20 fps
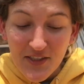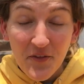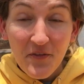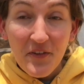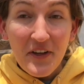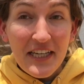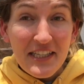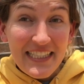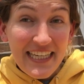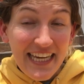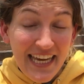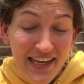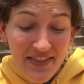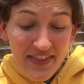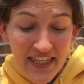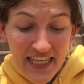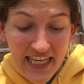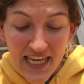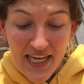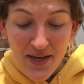Don't forget to hit
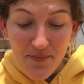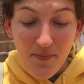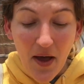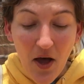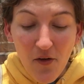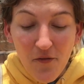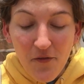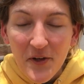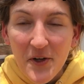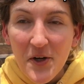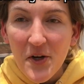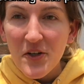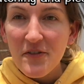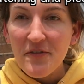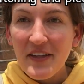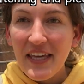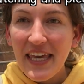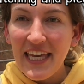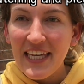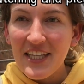the bell for
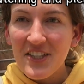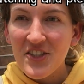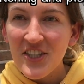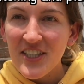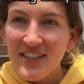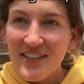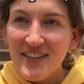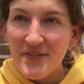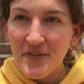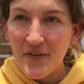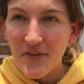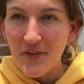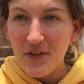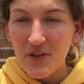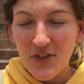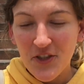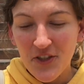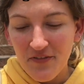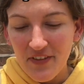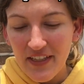notifications for
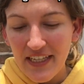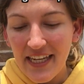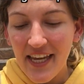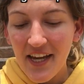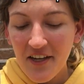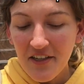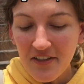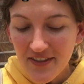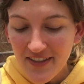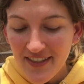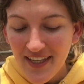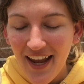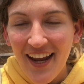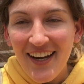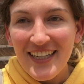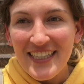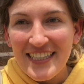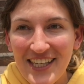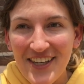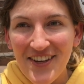future videos,
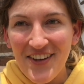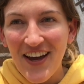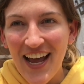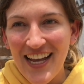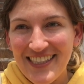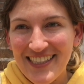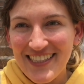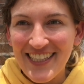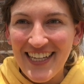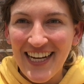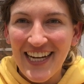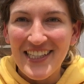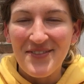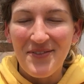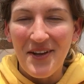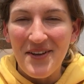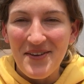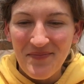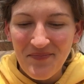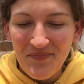and I'll see you guys in the next
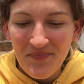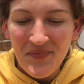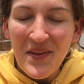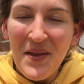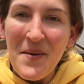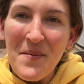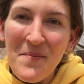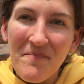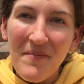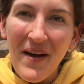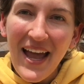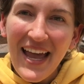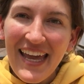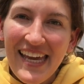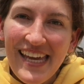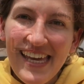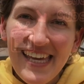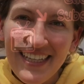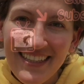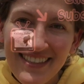one. Bye!